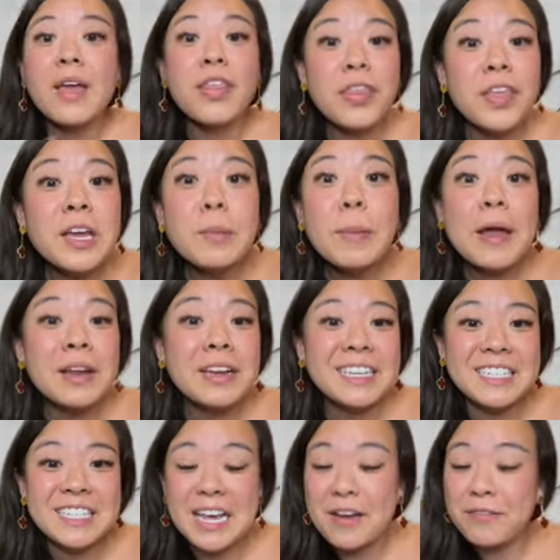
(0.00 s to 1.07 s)
Think about an
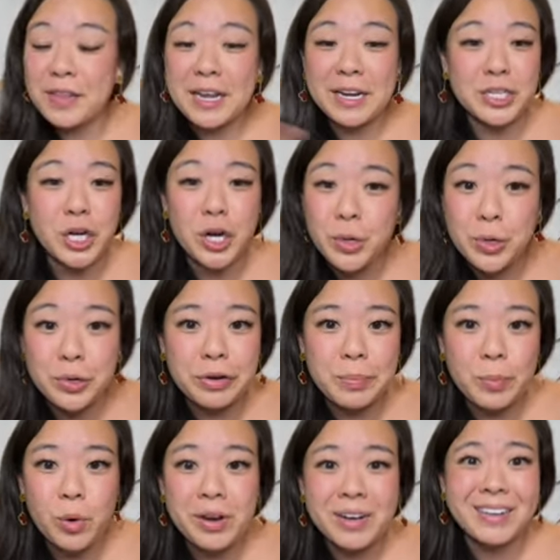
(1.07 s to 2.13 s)
ETF like a charcuterie
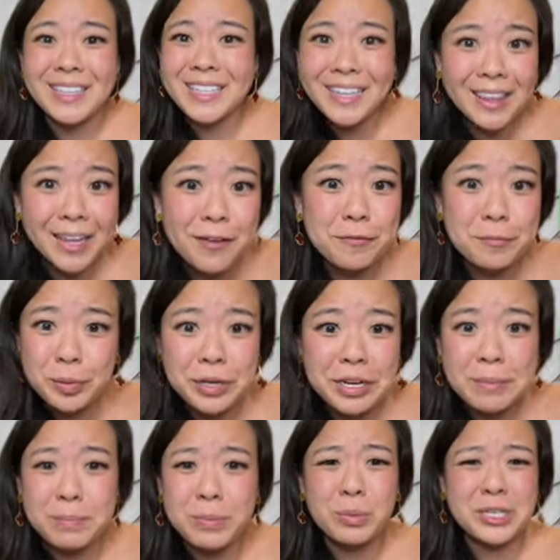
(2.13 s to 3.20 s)
board. You love
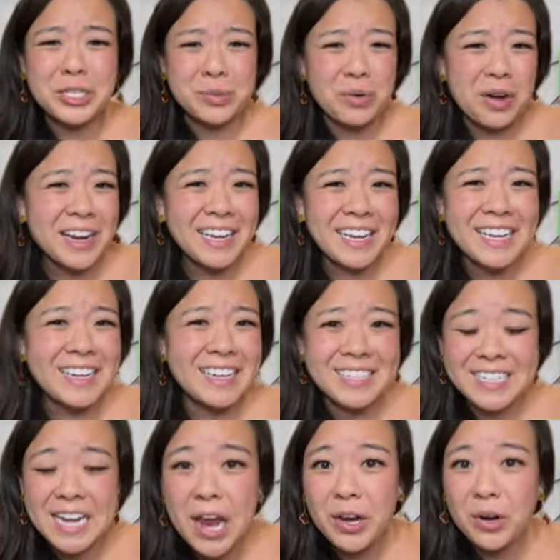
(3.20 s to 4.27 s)
brie, but would you want to eat an
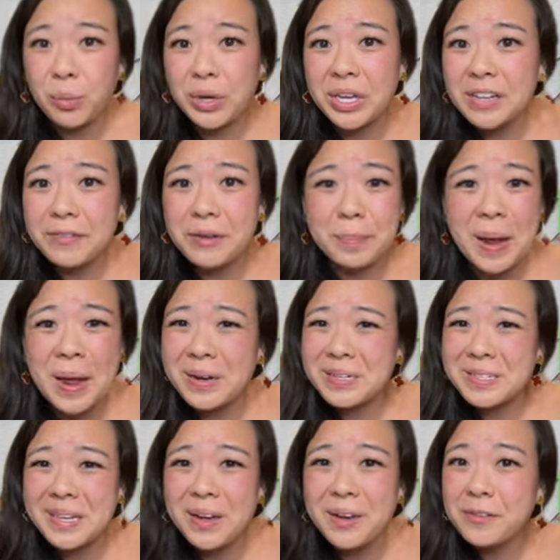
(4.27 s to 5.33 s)
entire wheel of it by
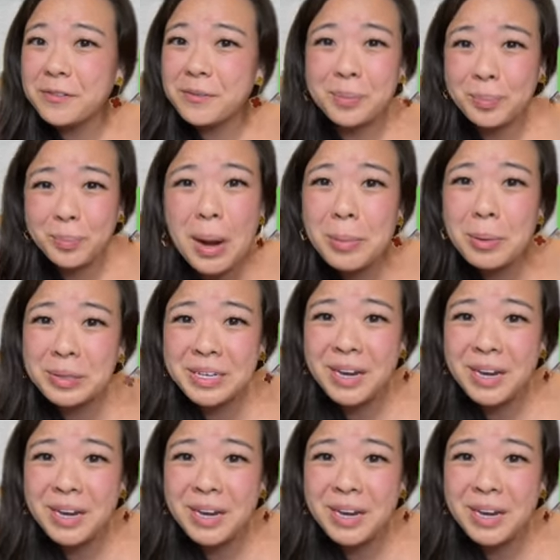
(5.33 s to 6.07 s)
yourself? Probably